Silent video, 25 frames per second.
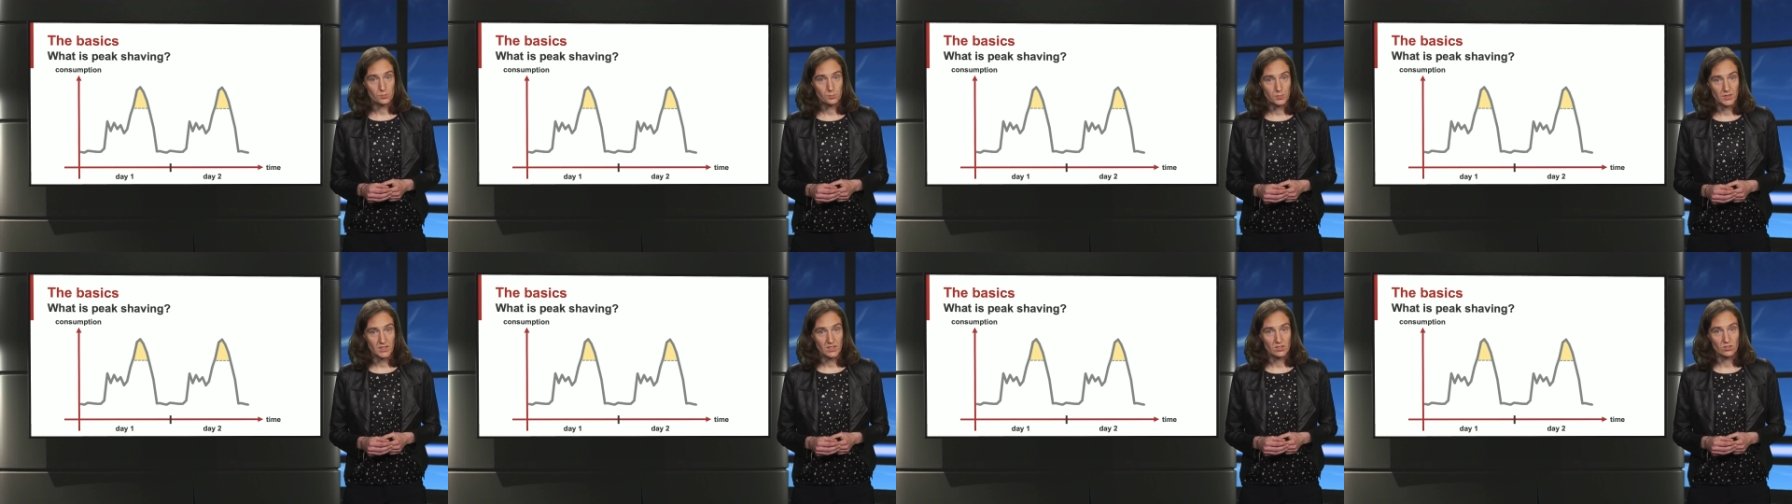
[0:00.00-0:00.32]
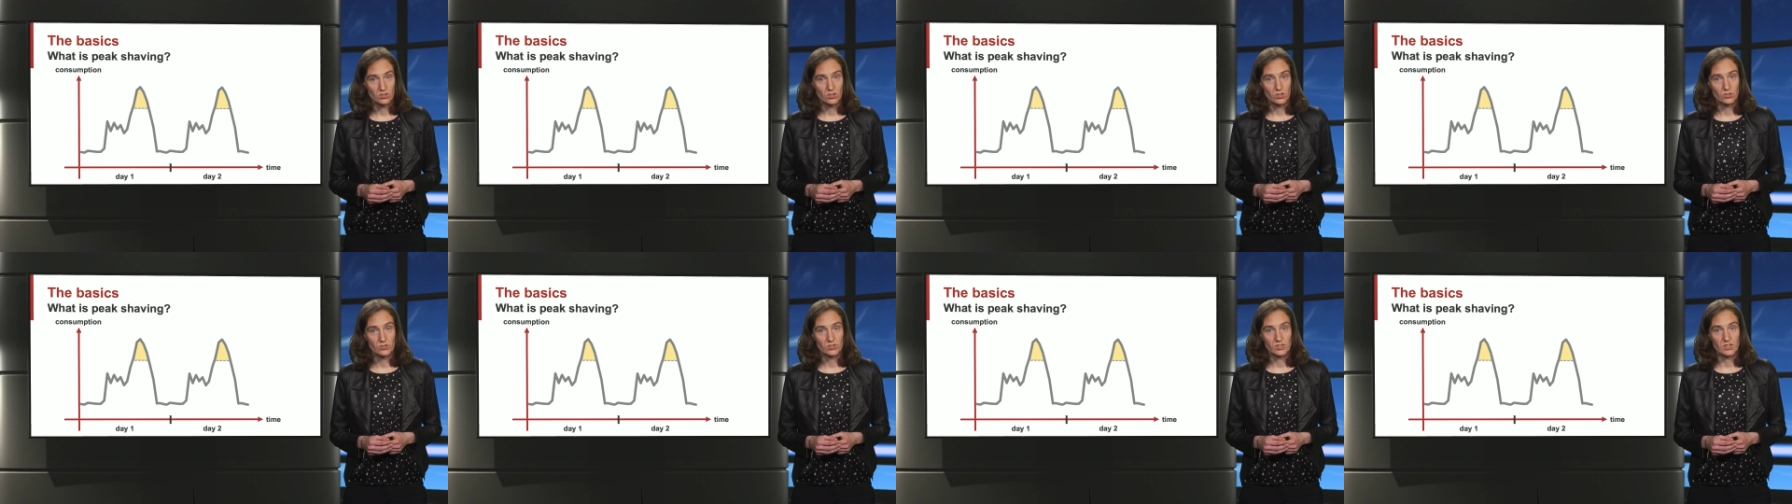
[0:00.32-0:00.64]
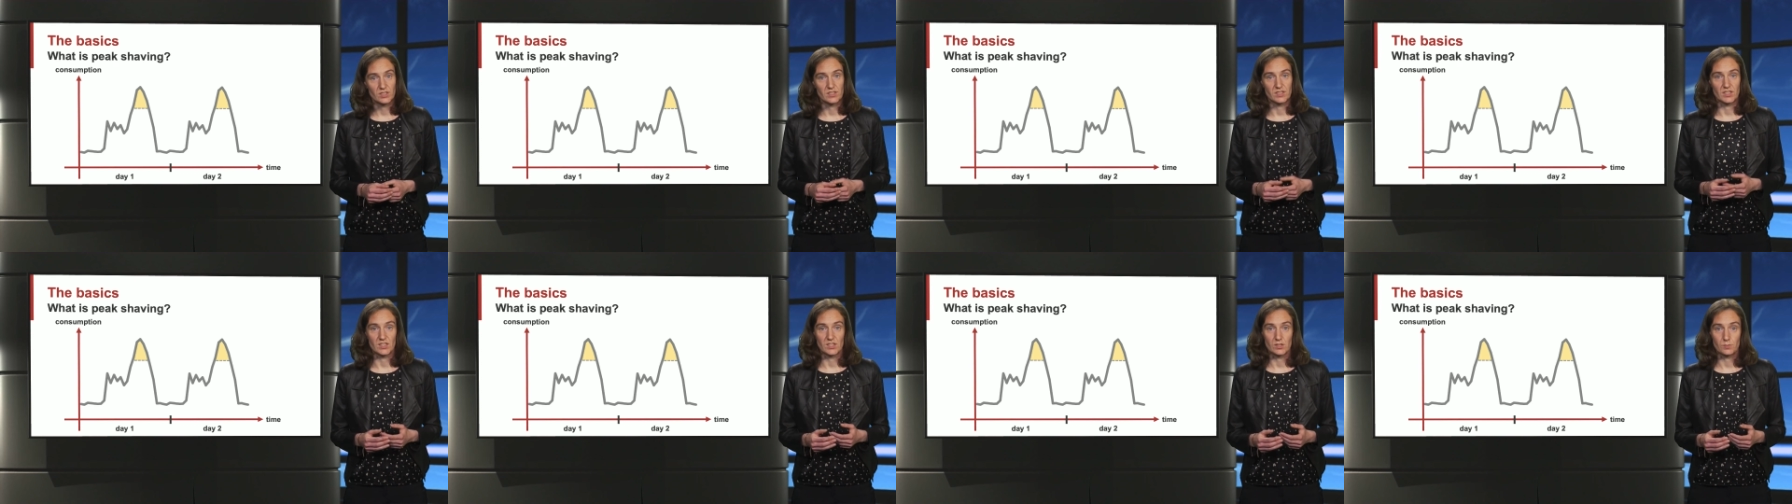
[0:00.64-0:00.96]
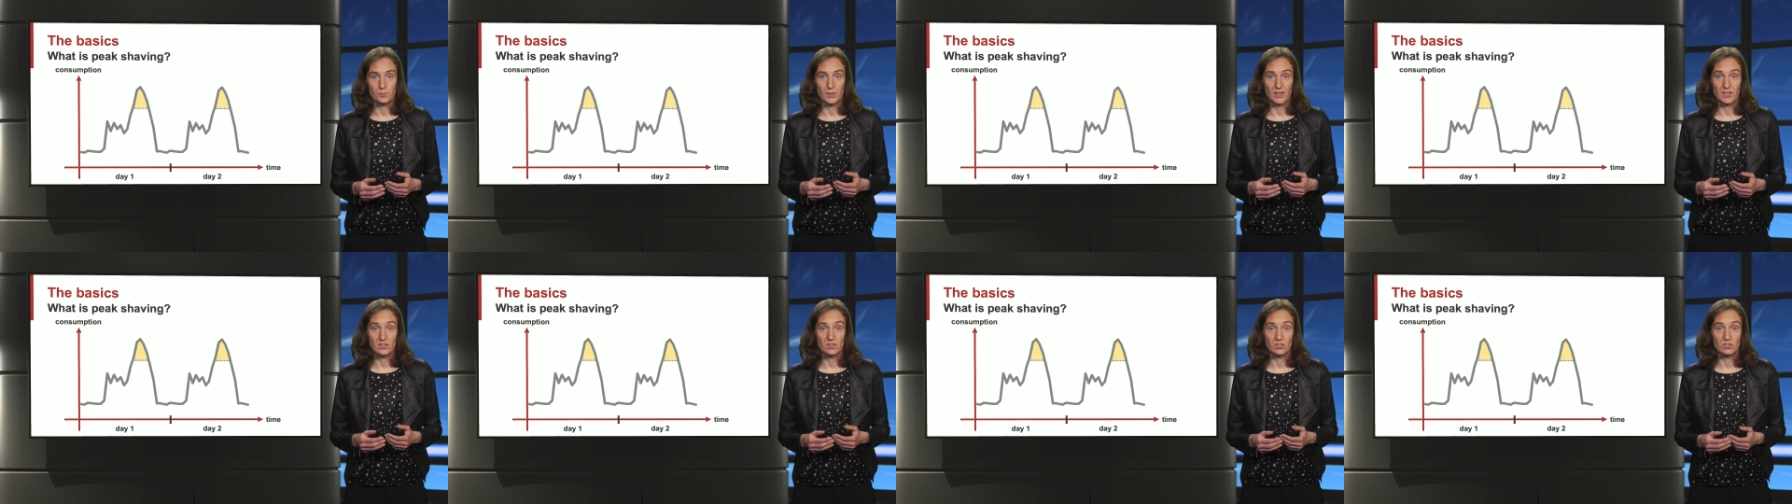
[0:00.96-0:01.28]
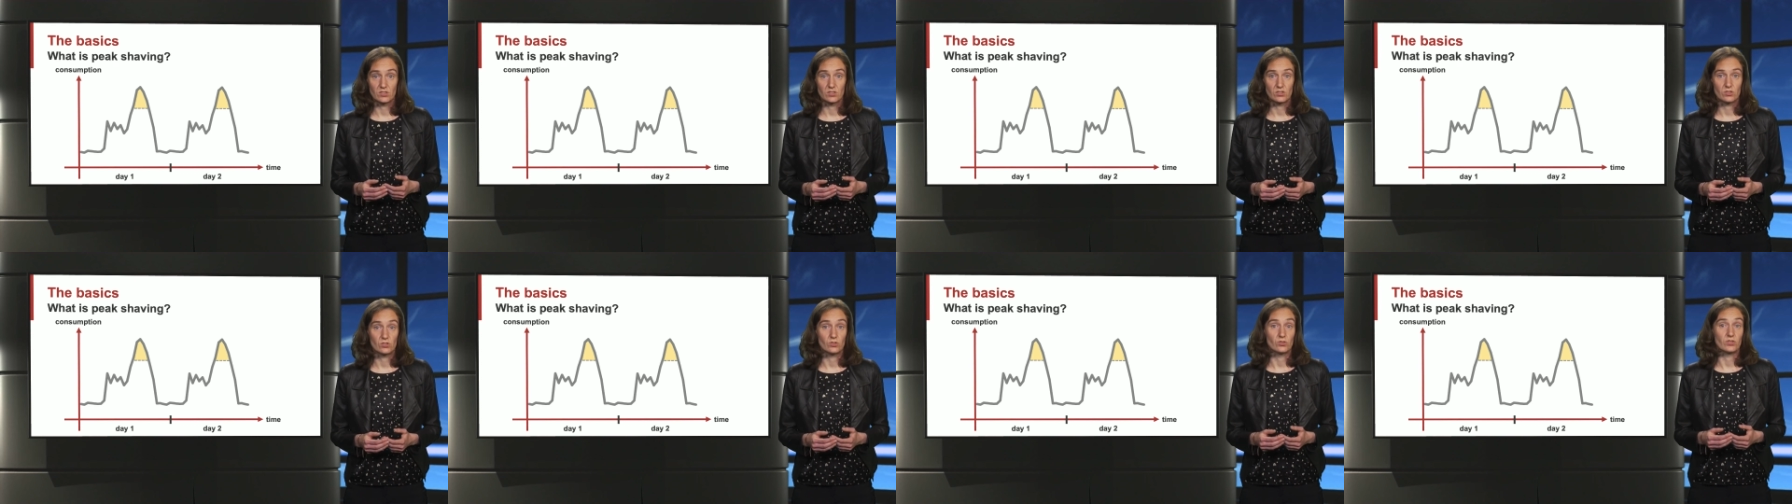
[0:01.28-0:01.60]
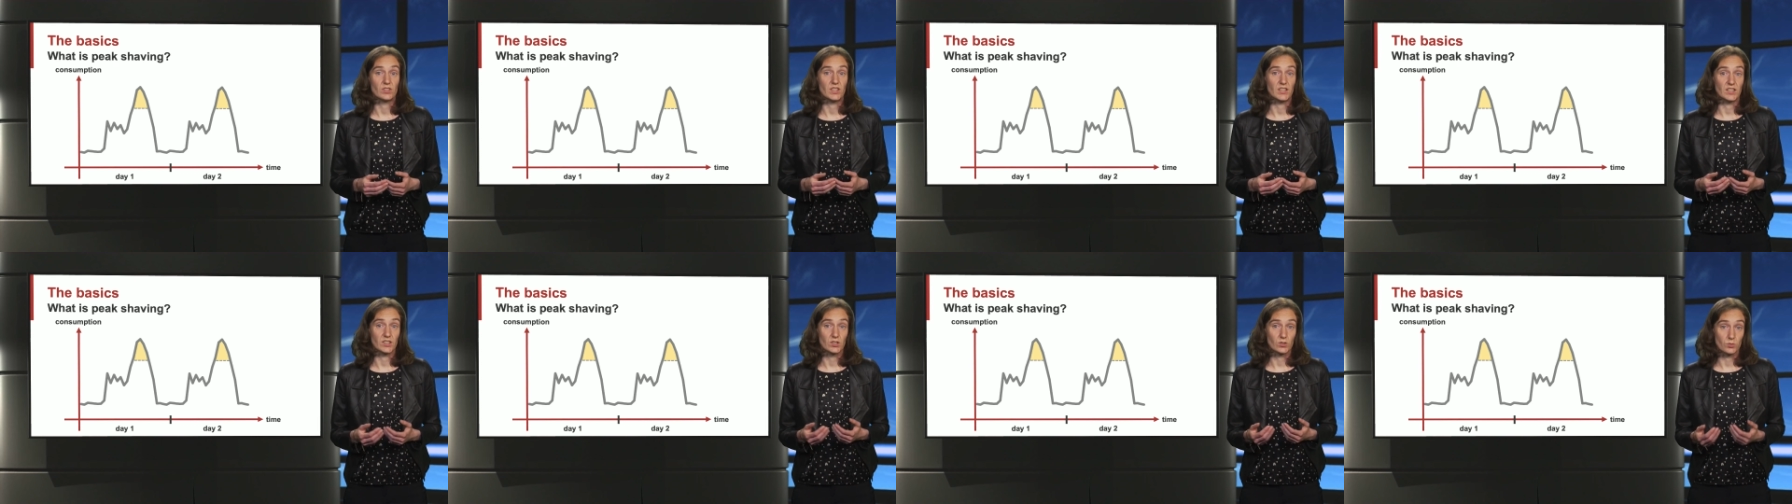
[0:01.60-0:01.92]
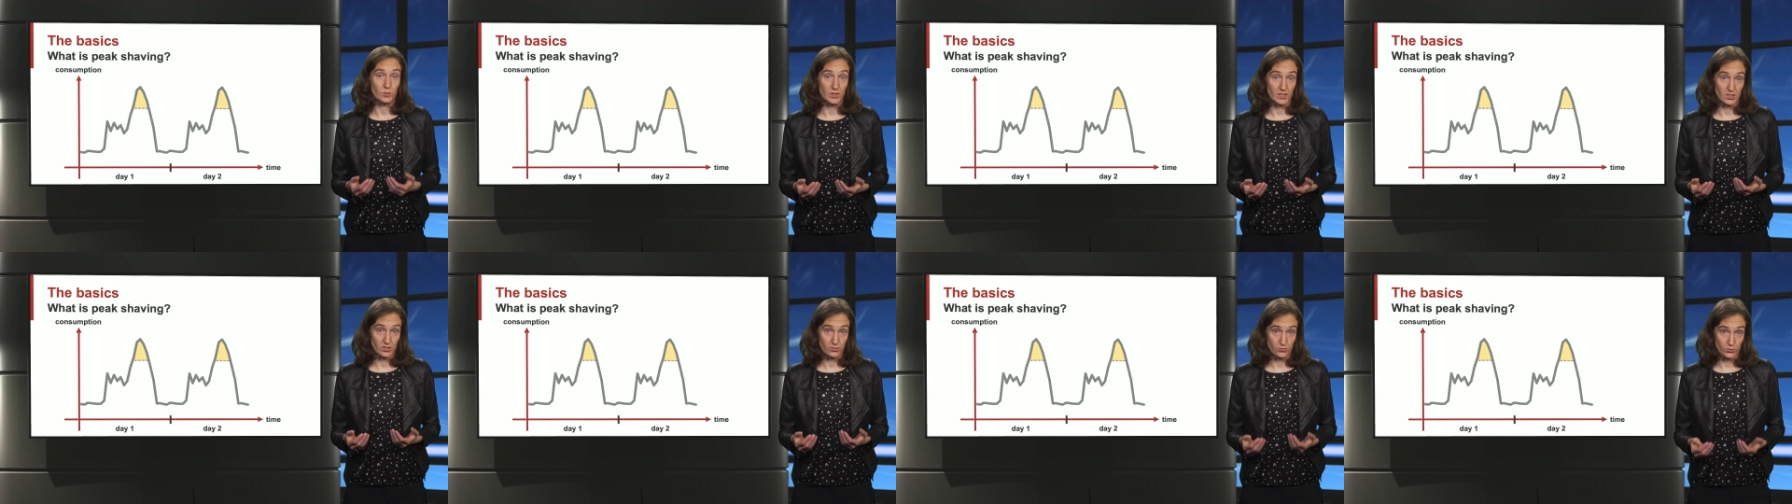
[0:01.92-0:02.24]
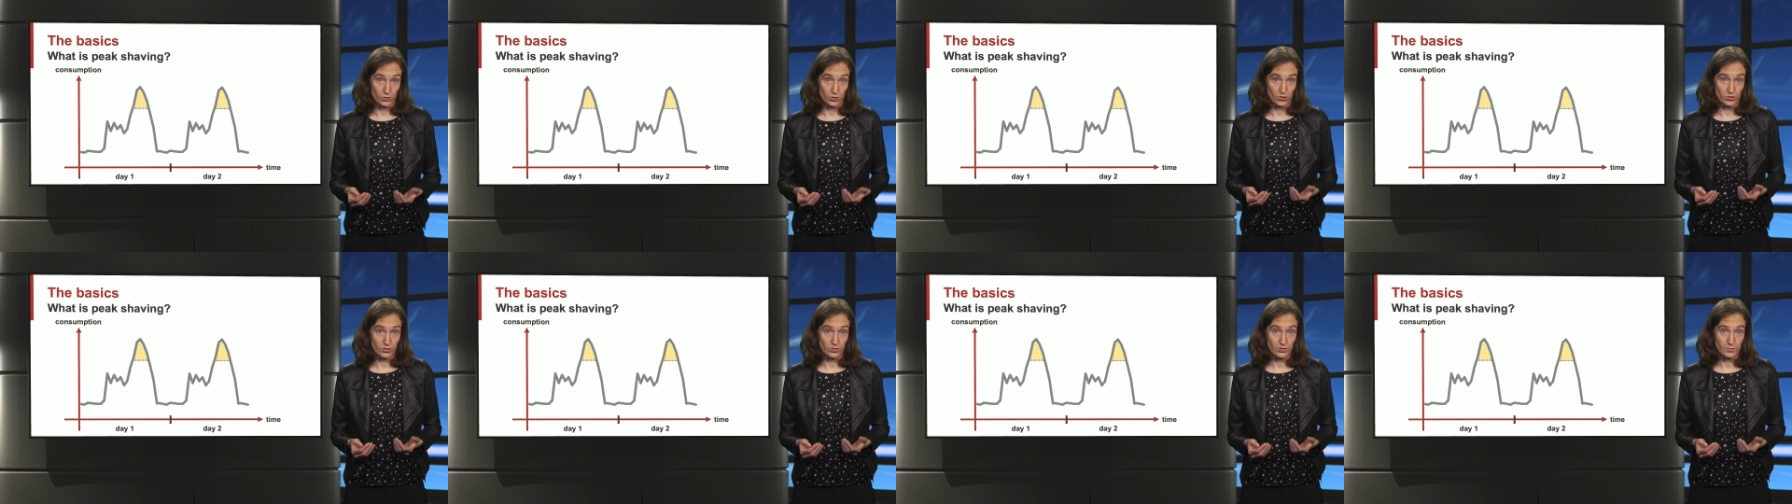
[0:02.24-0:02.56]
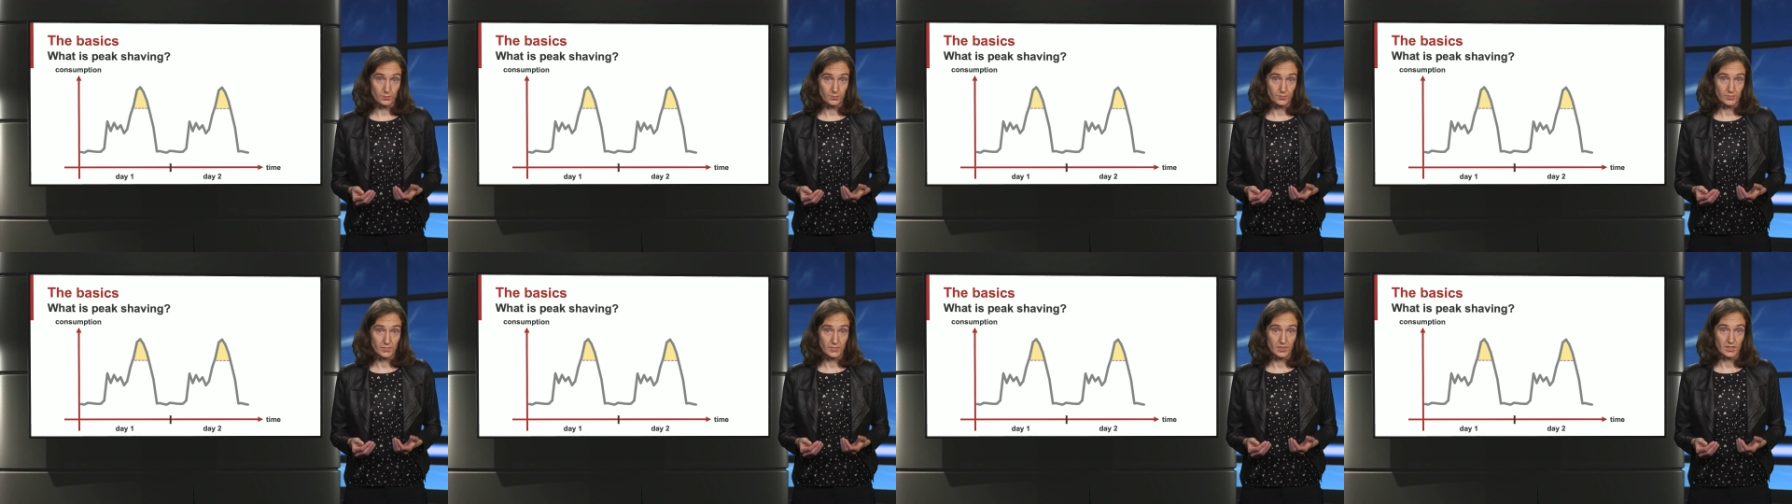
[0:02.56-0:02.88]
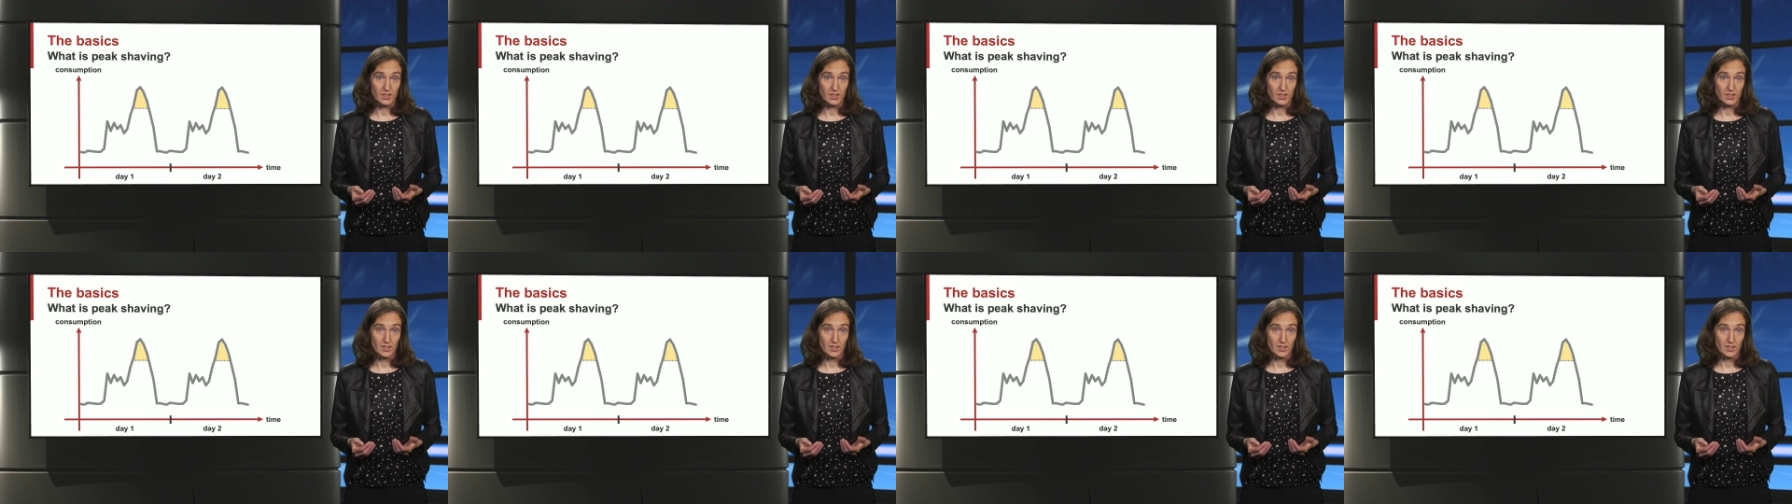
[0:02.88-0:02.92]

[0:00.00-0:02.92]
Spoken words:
peak load is expected to increase further